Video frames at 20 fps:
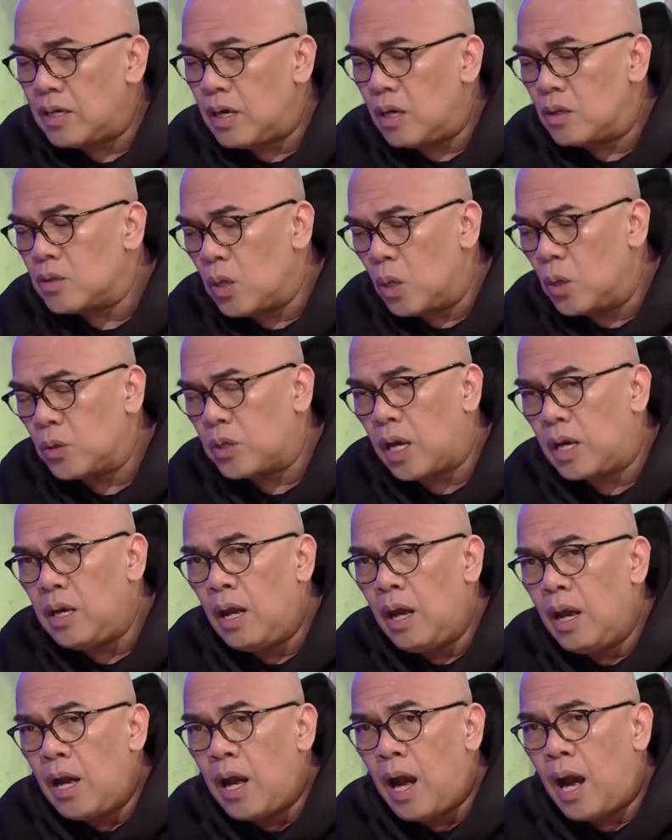out. Okay.
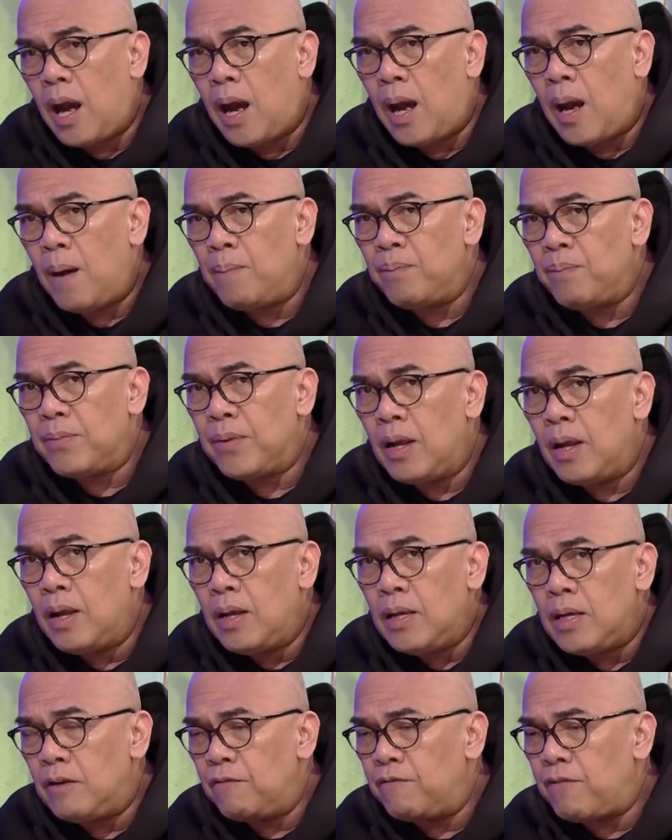Um,
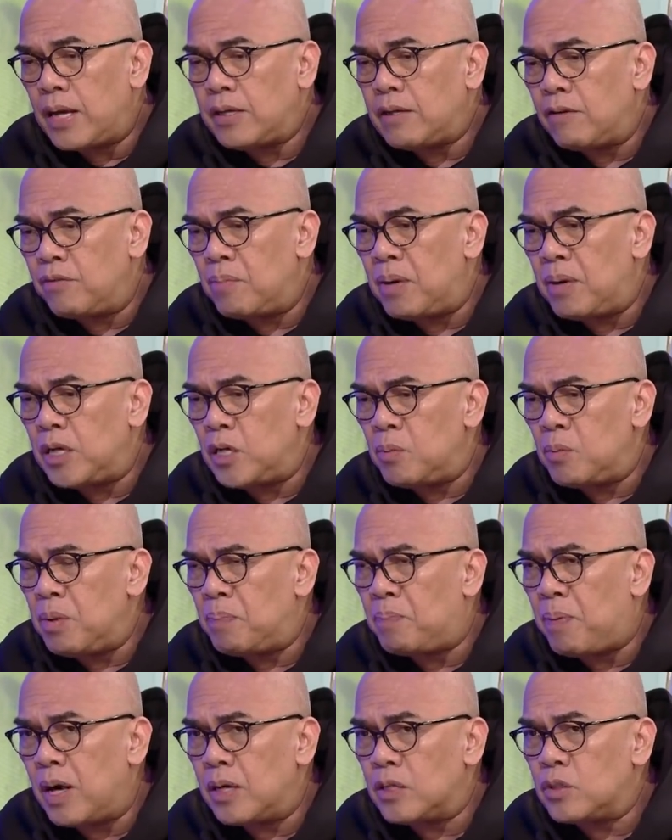invite everybody to
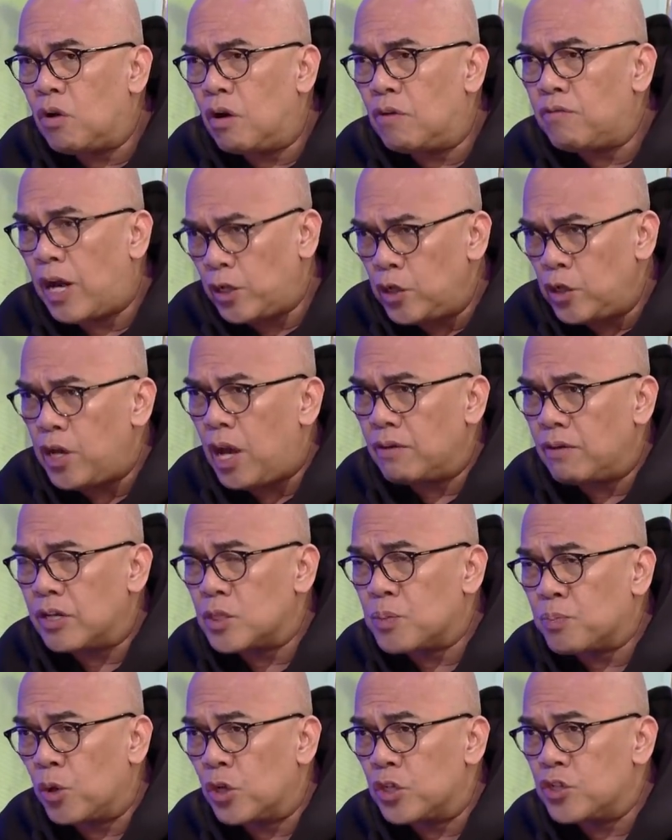be part of... I know you have
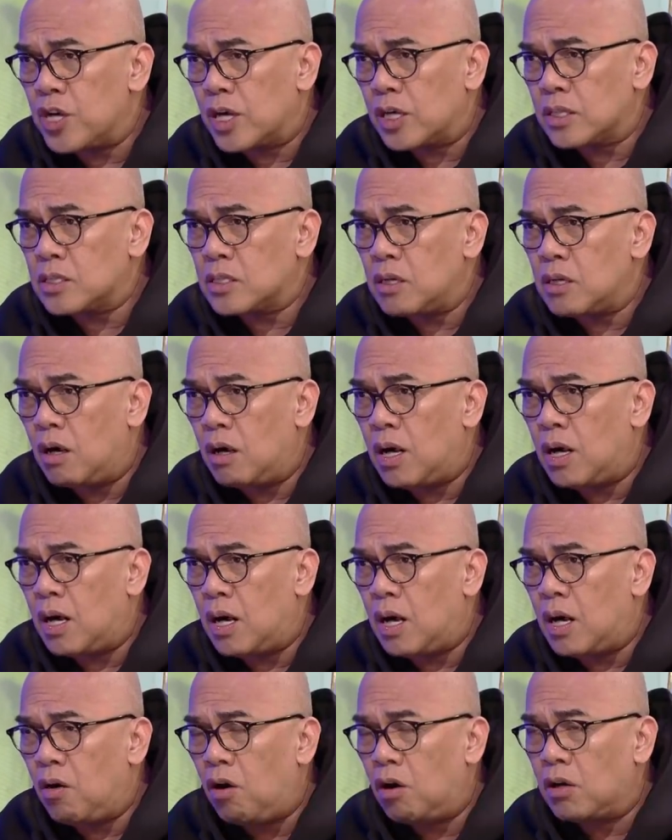this project
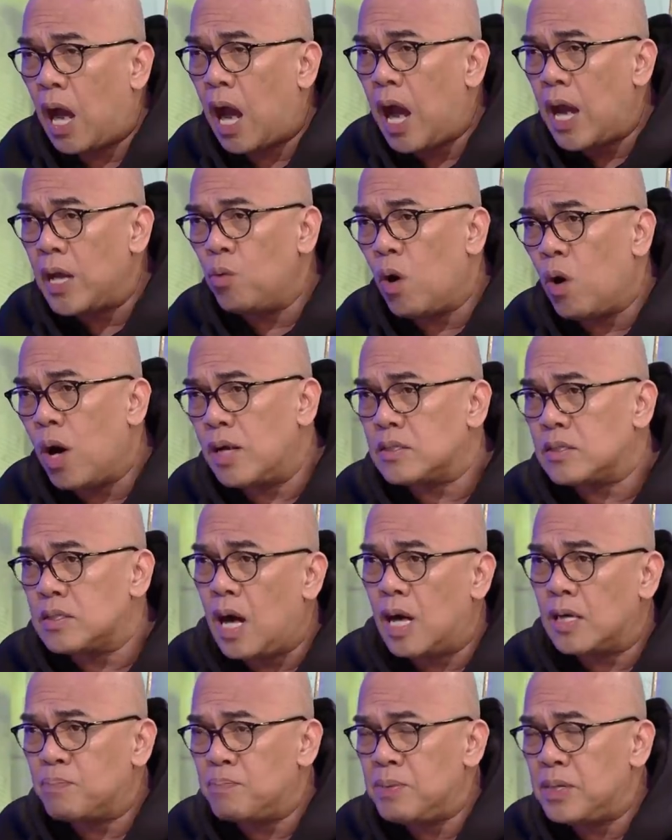yes. uh, on i want
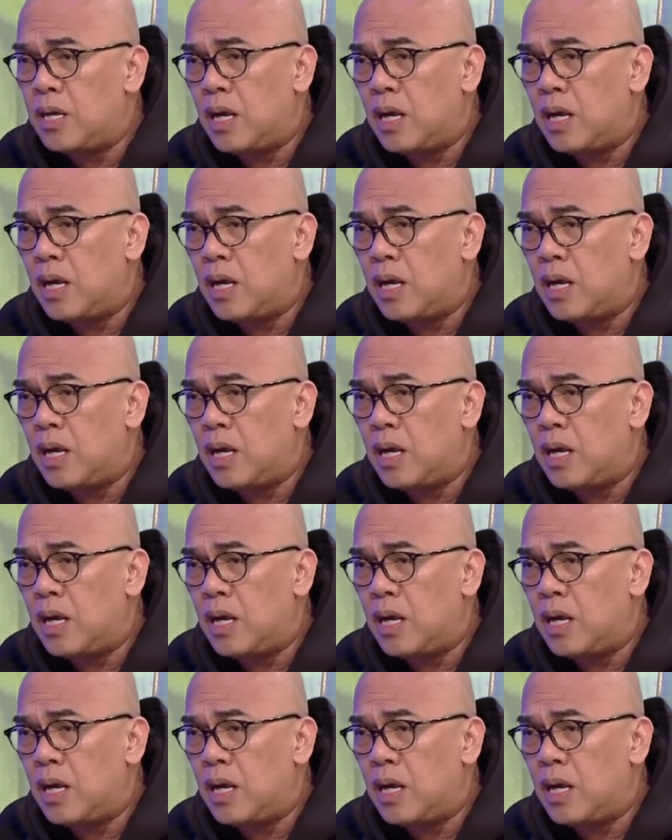dot p